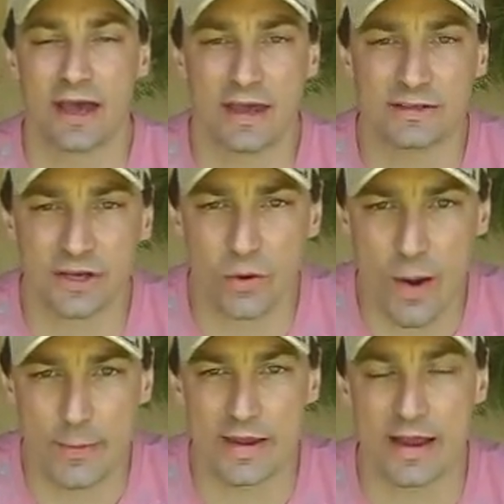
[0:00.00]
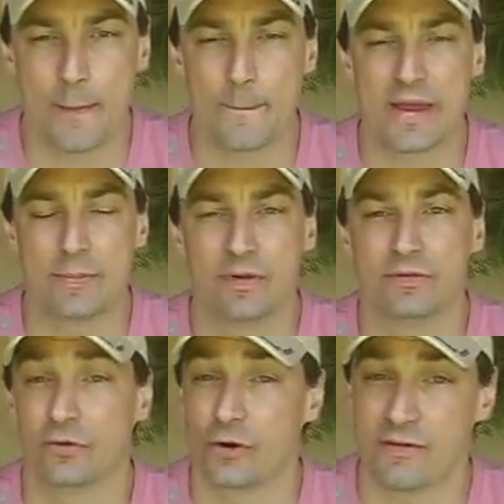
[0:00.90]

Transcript: It's equipping young people for